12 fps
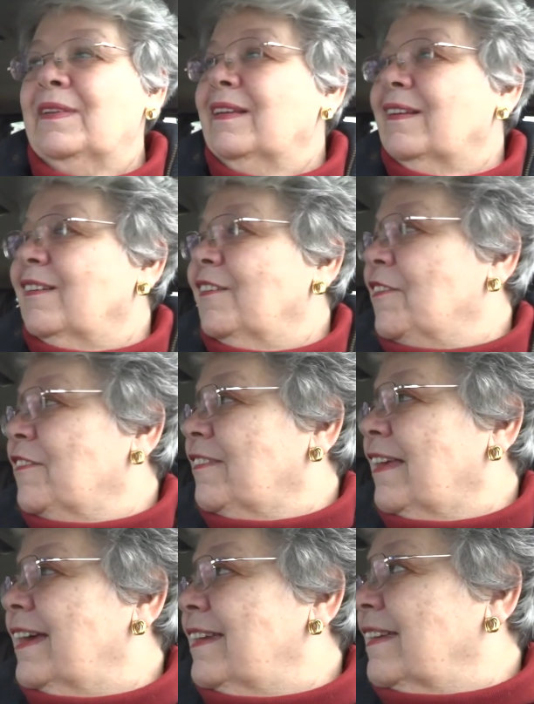on the
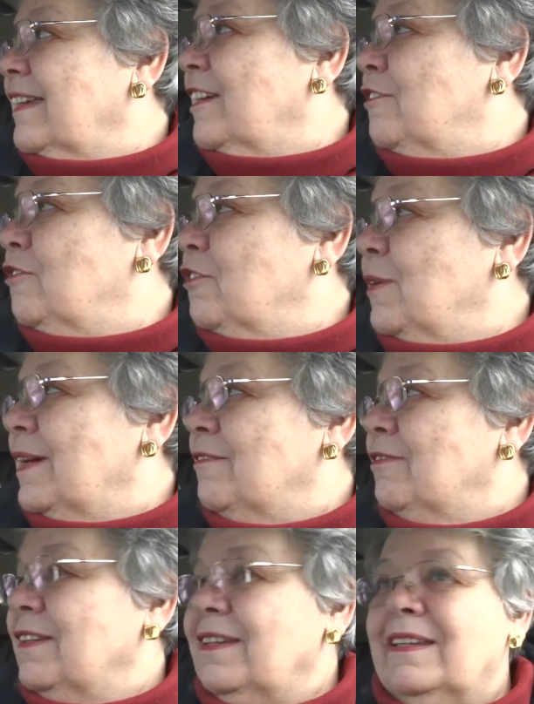side in case you have
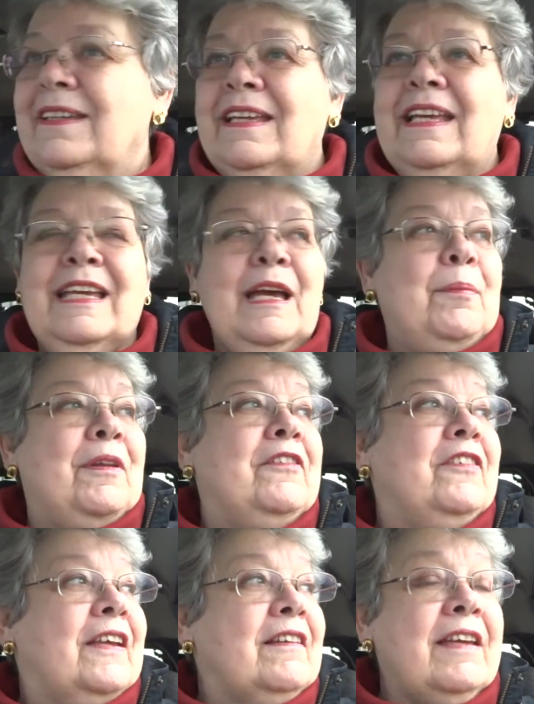a couple of
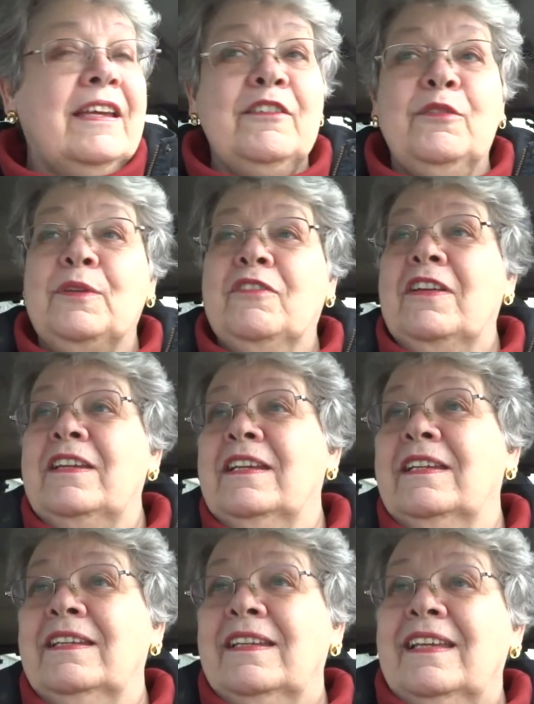sick days, which I did.
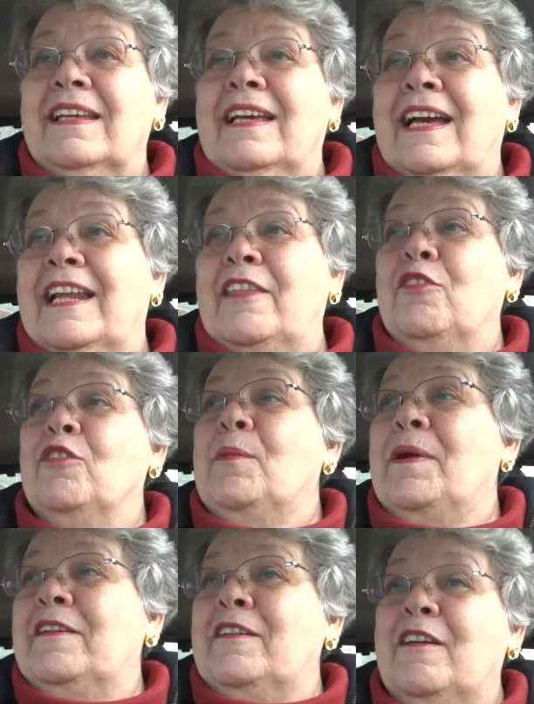And I thought about
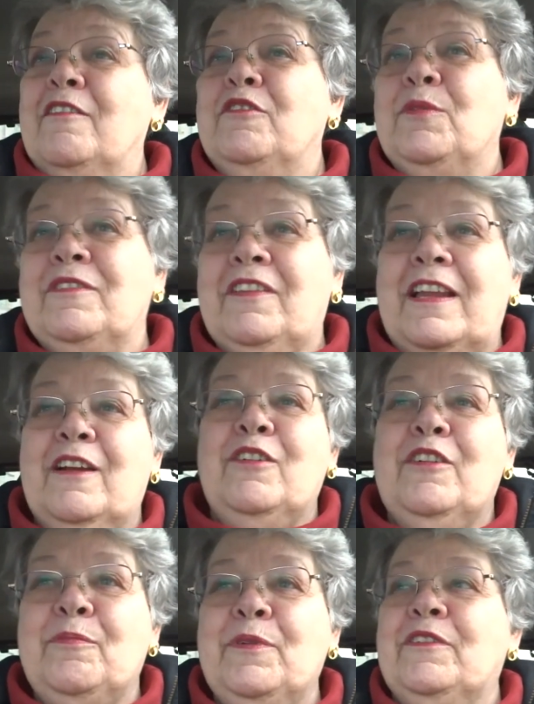it afterwards, and I could
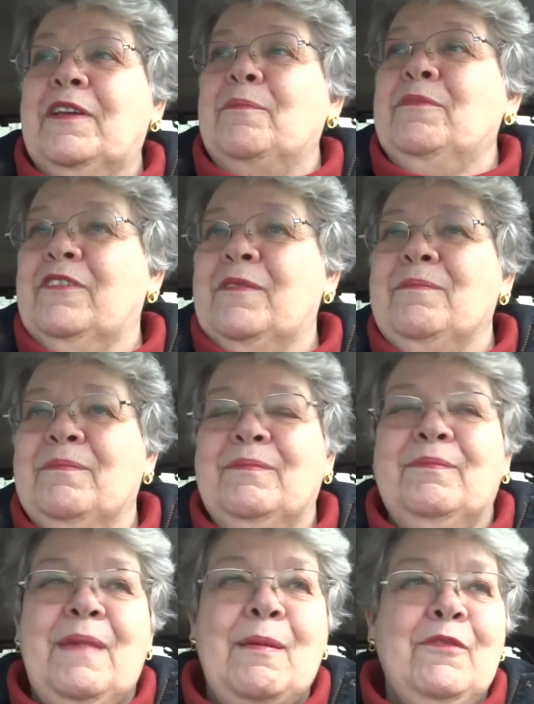have put up some
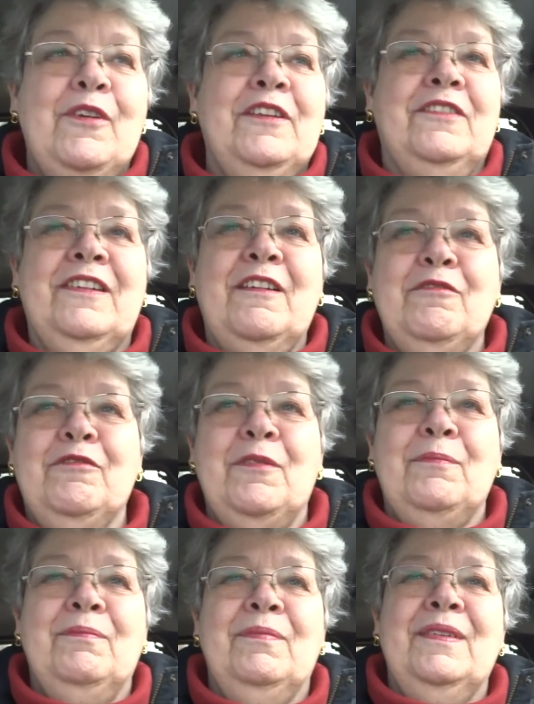memory stuff from
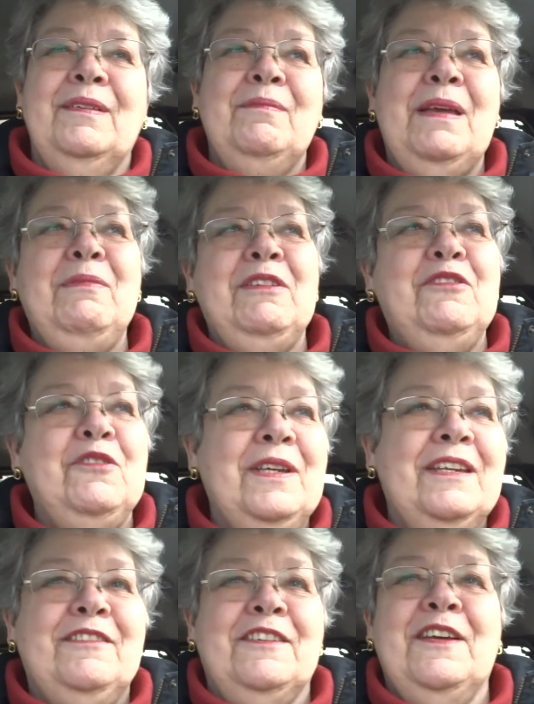maybe two
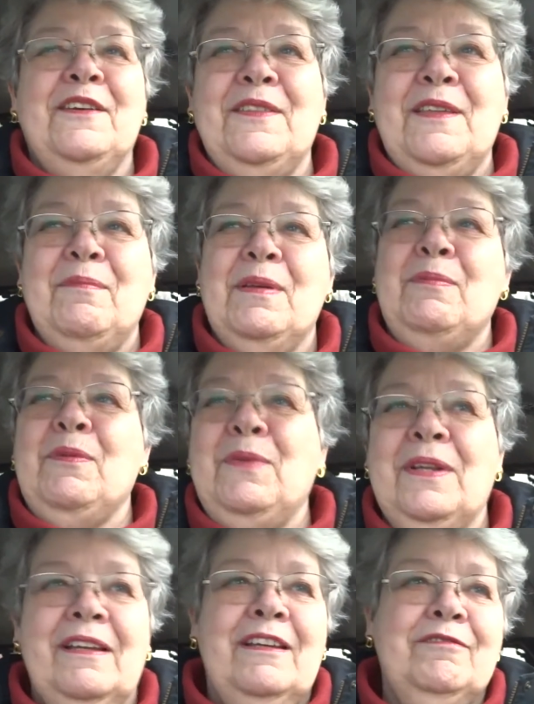years ago that people would
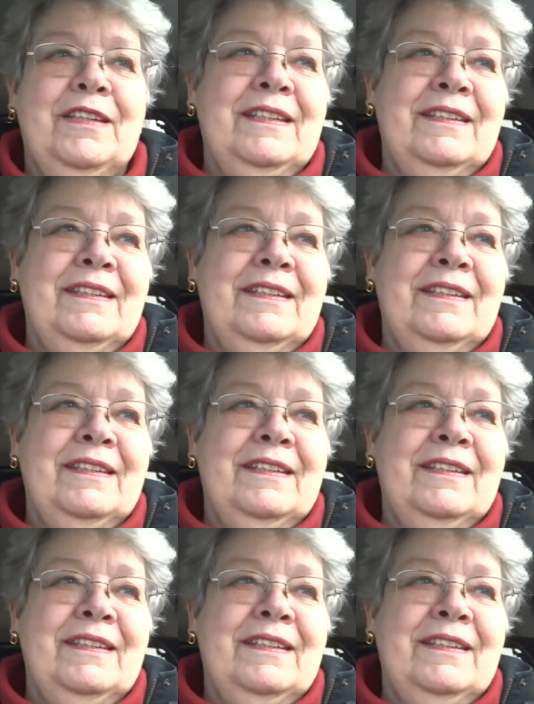laugh at.